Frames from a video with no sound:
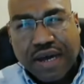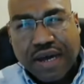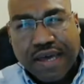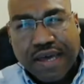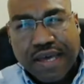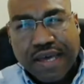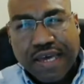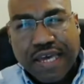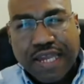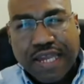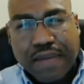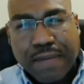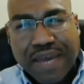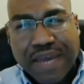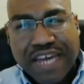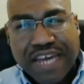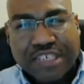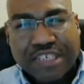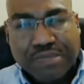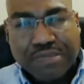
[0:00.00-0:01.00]
a, in a
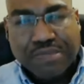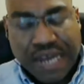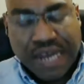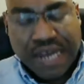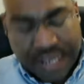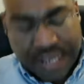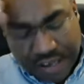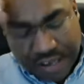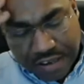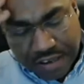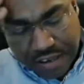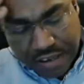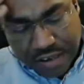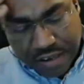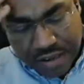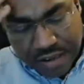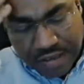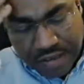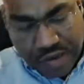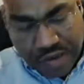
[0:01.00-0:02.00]
man's mind and,
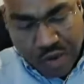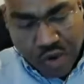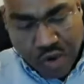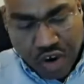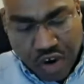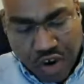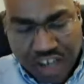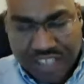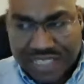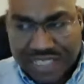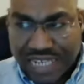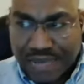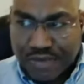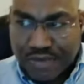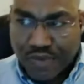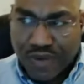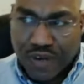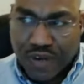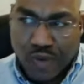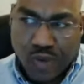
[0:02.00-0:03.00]
and core
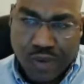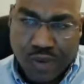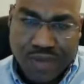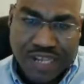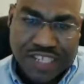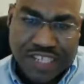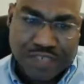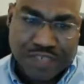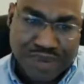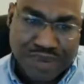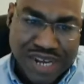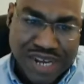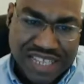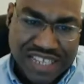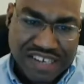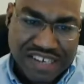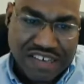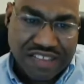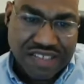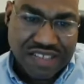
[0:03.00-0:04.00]
archetypes, when a woman is
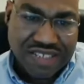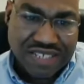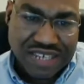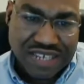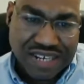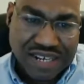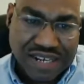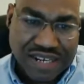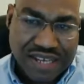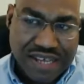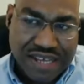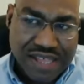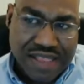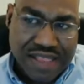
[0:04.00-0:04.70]
pregnant all of a sudden,